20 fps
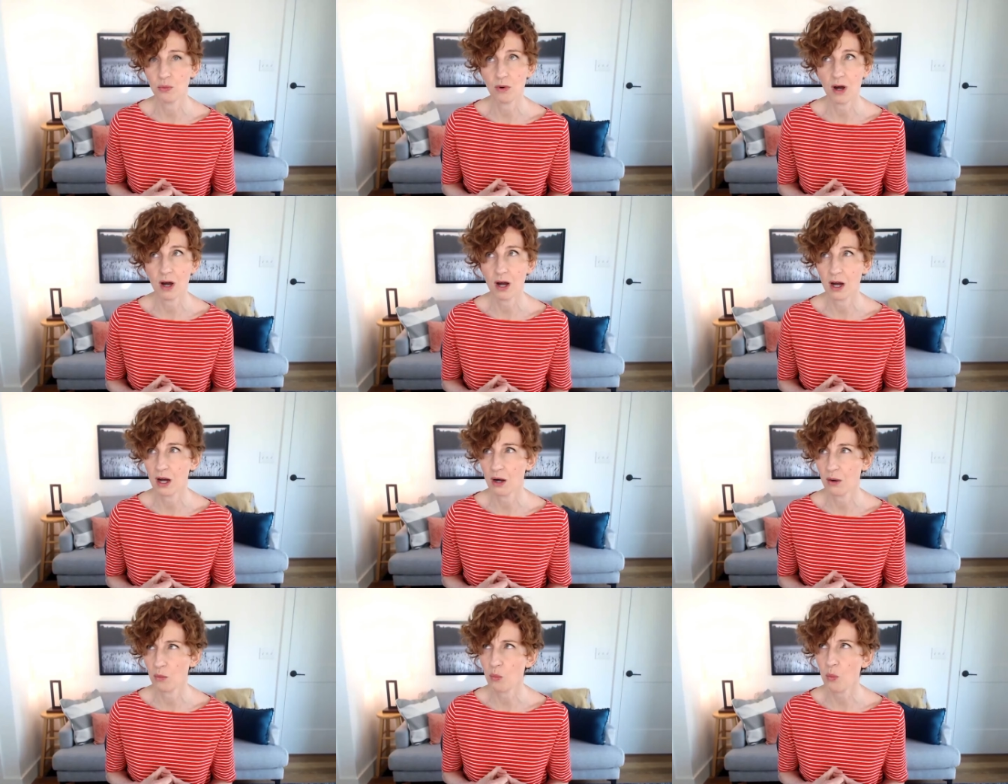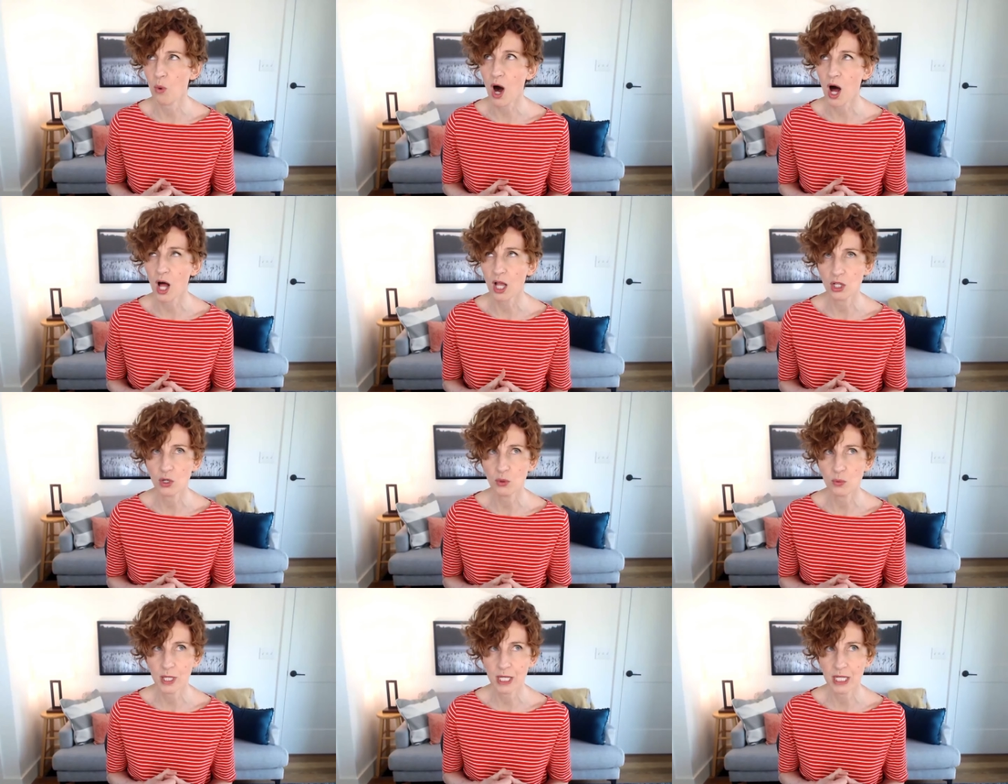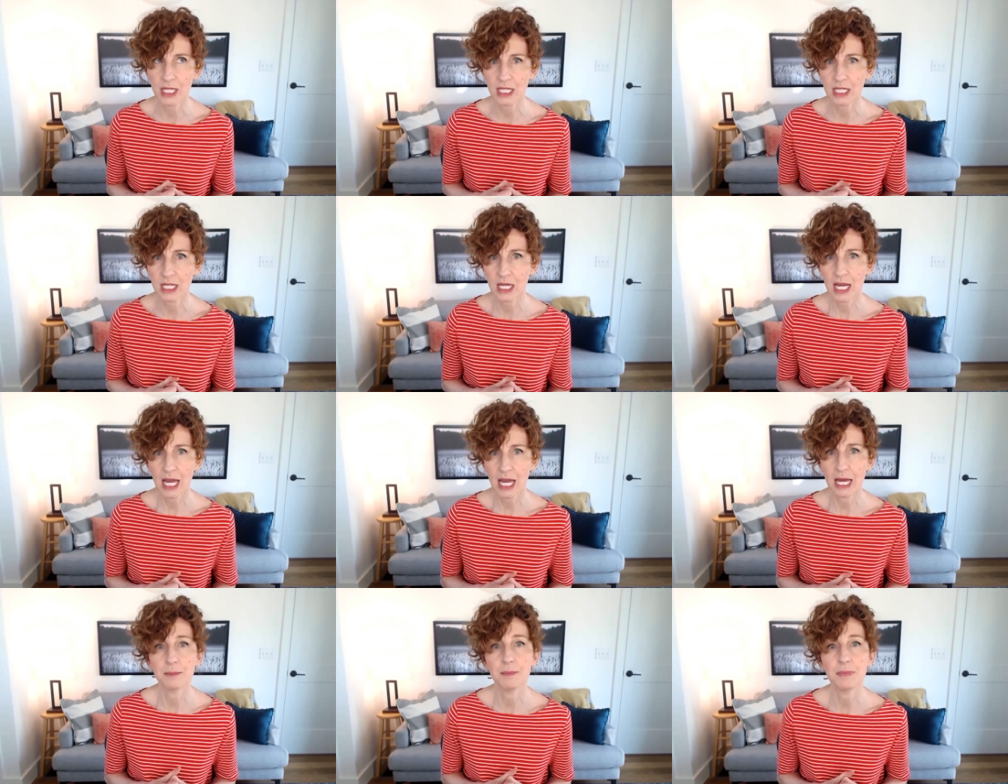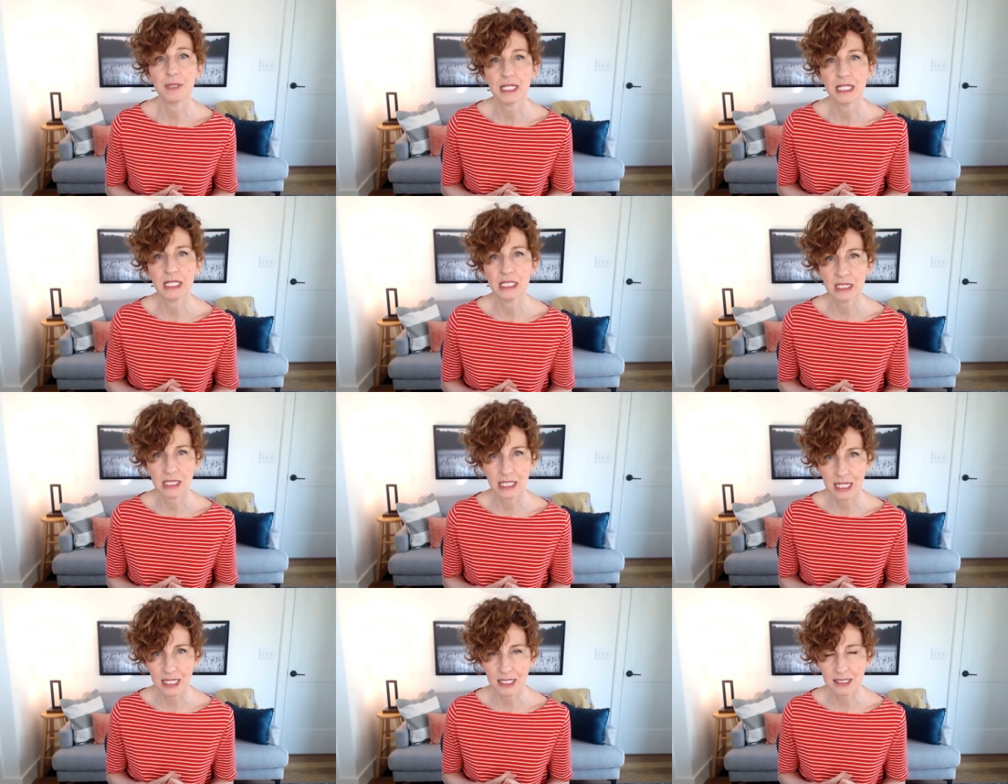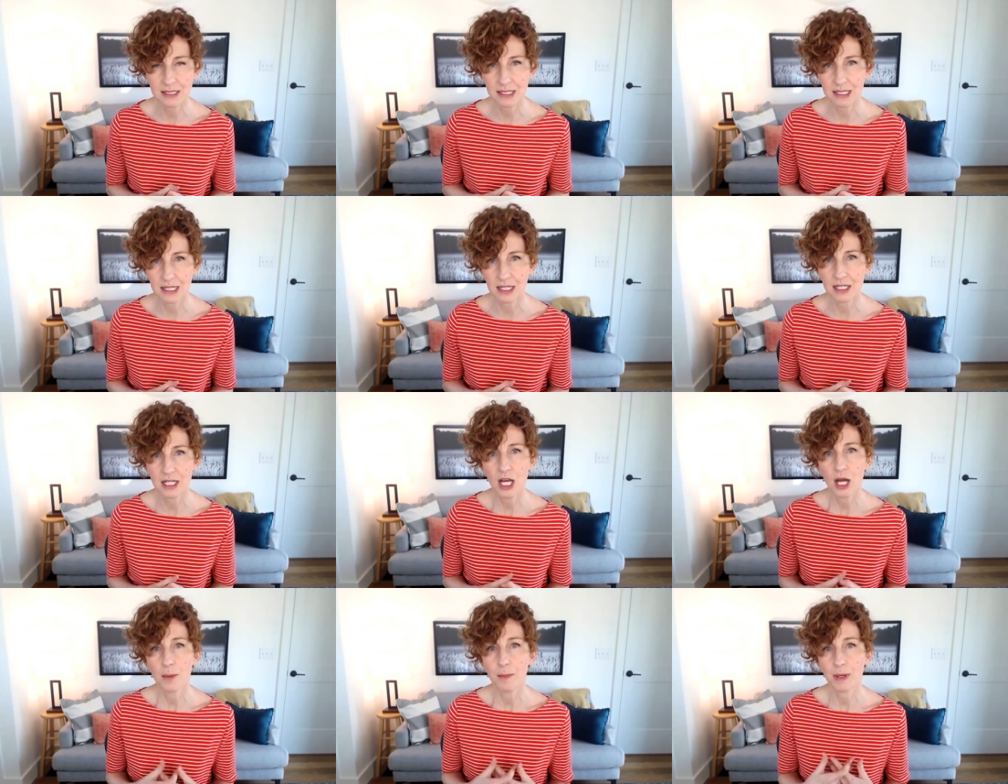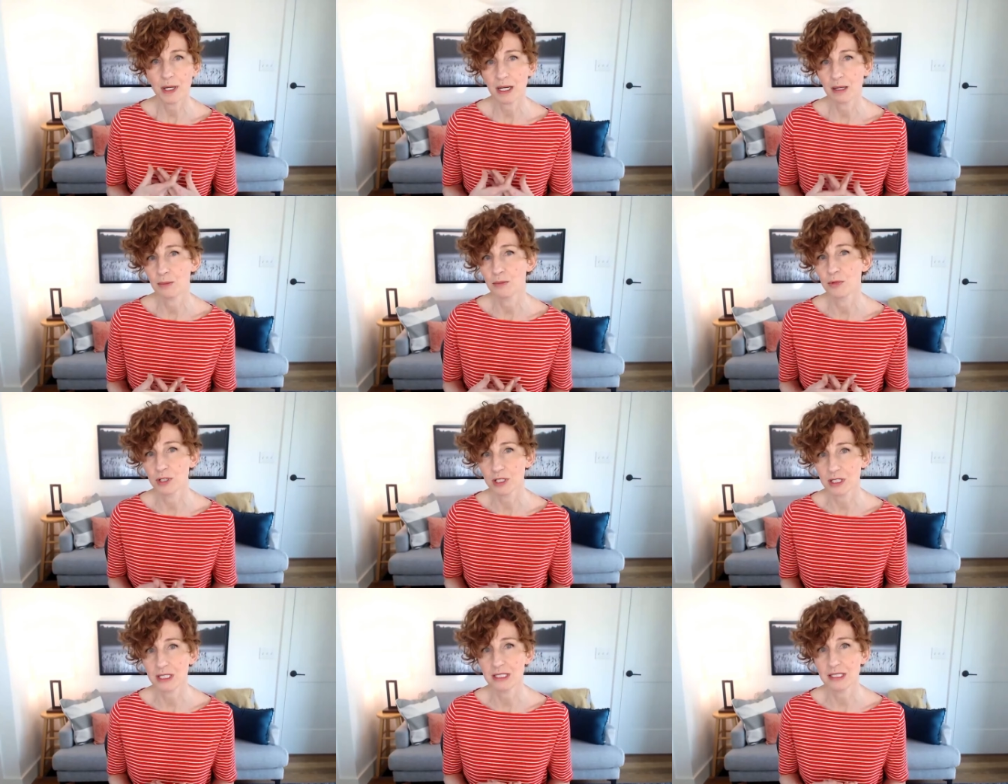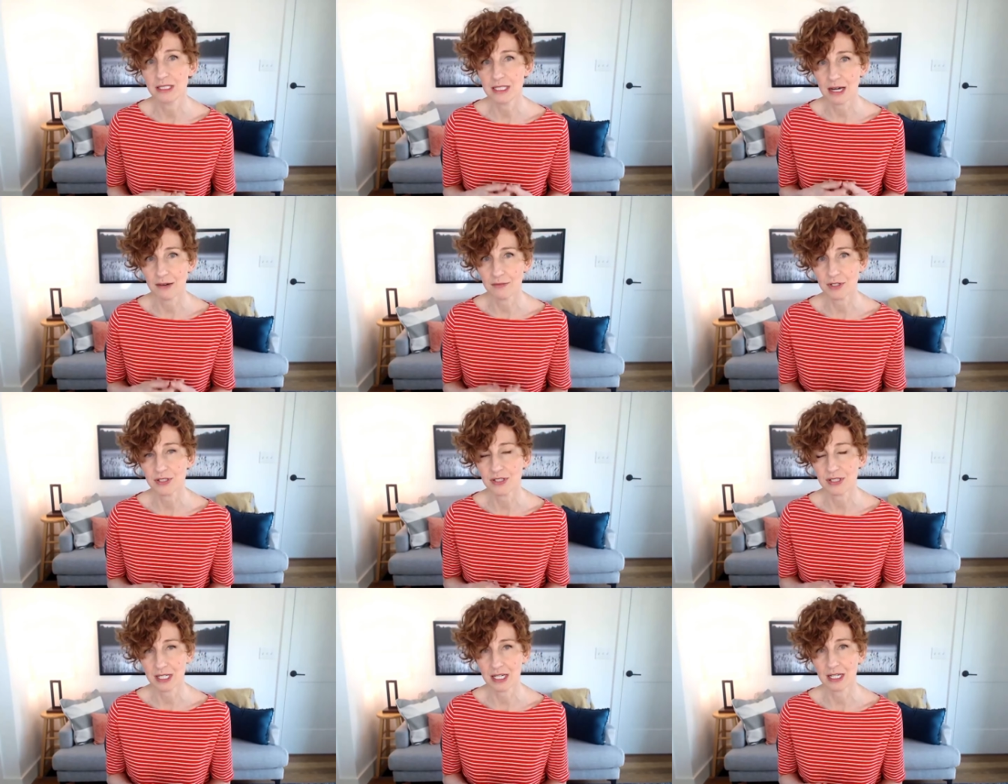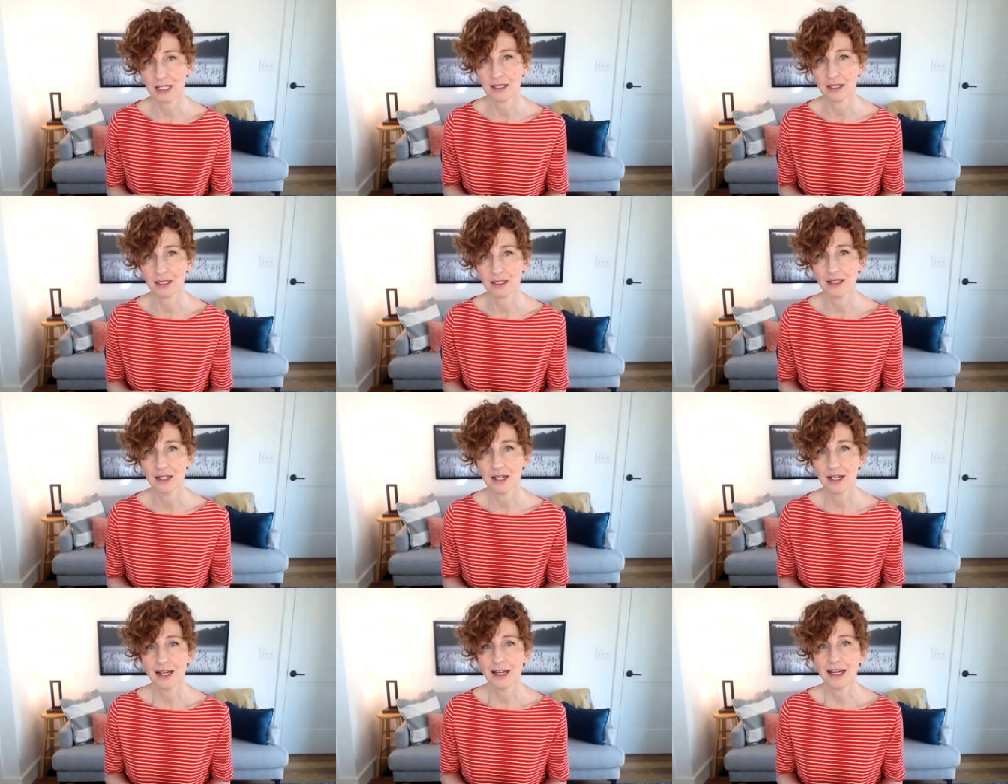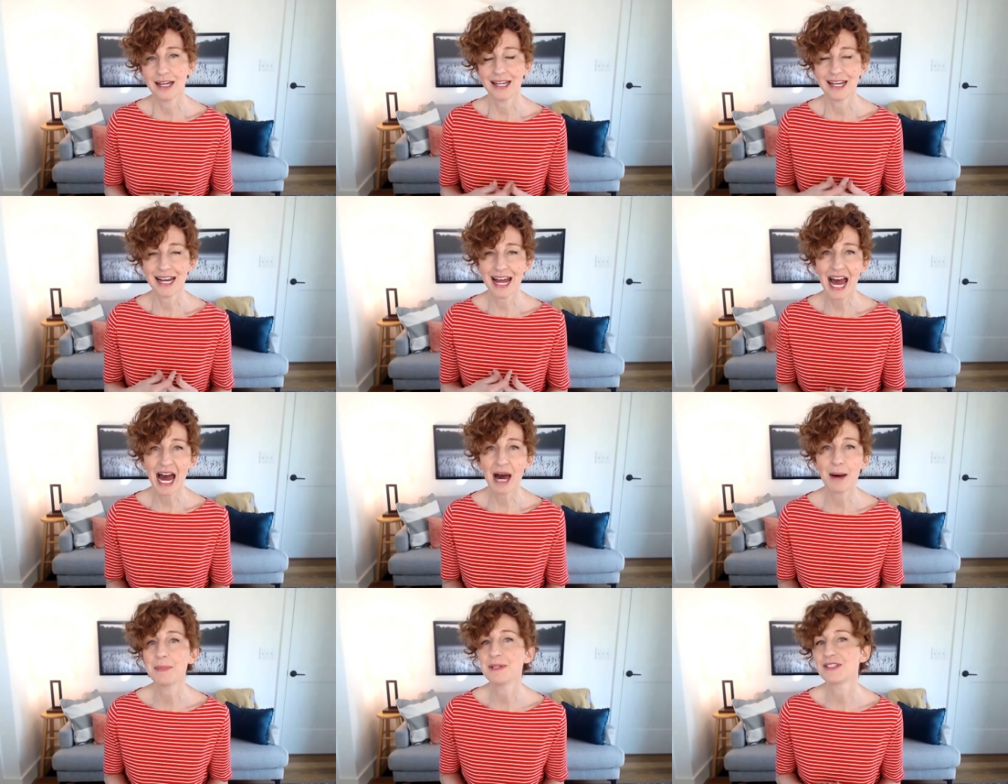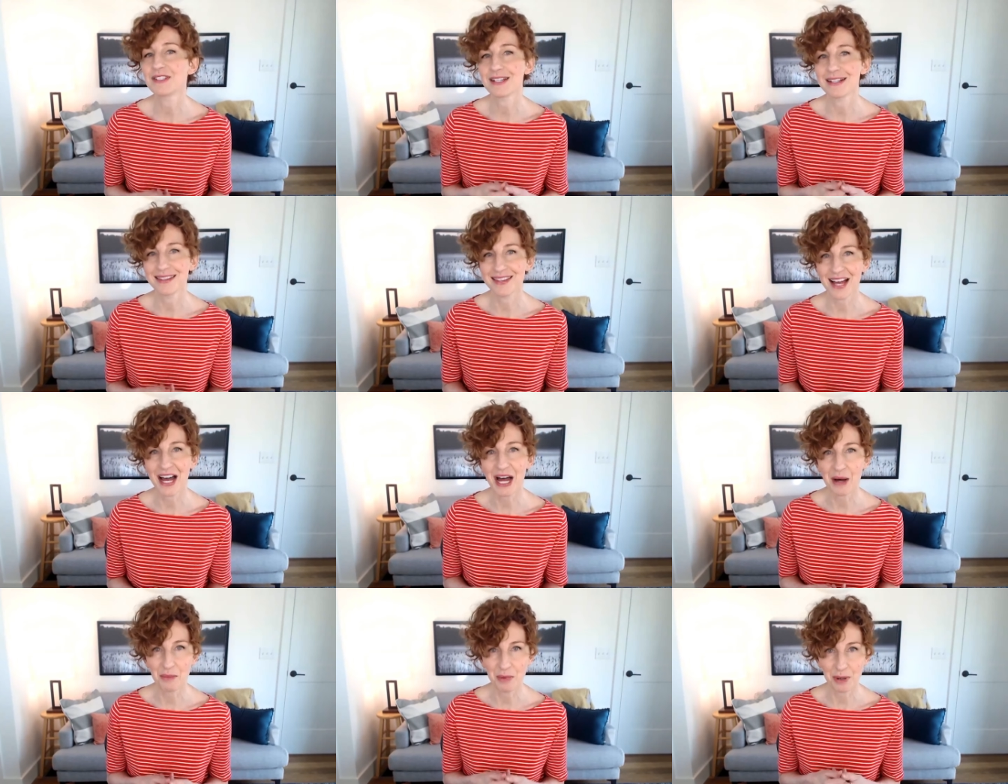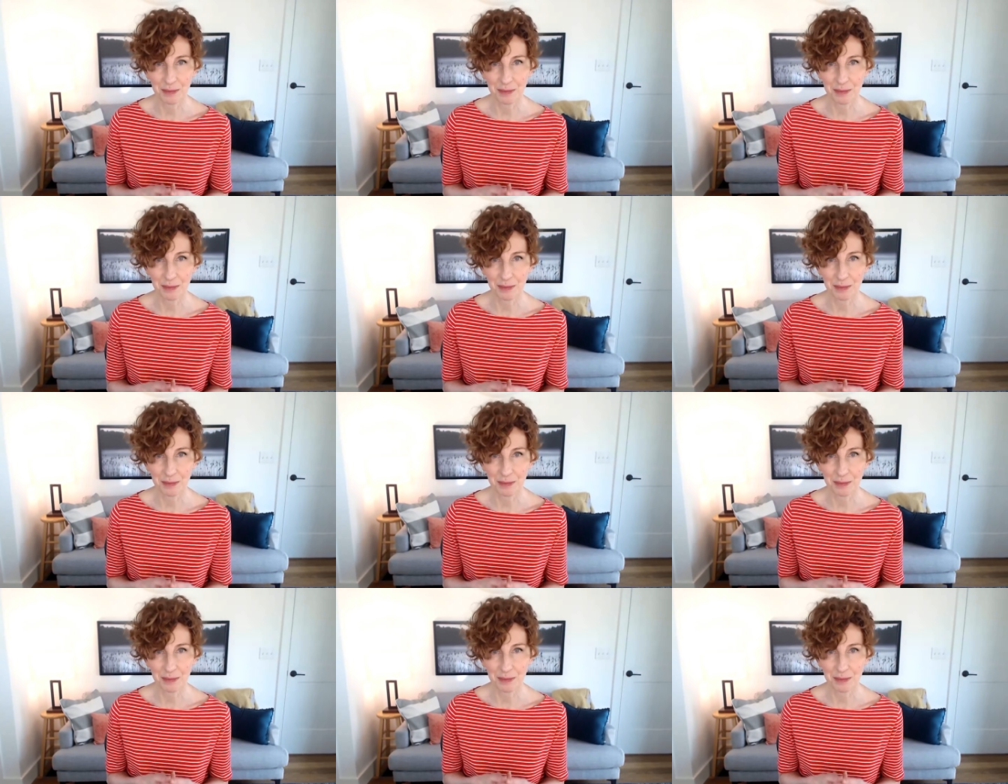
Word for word: uh, wallowing and being lazy, but I'm really devastated. It happens a lot where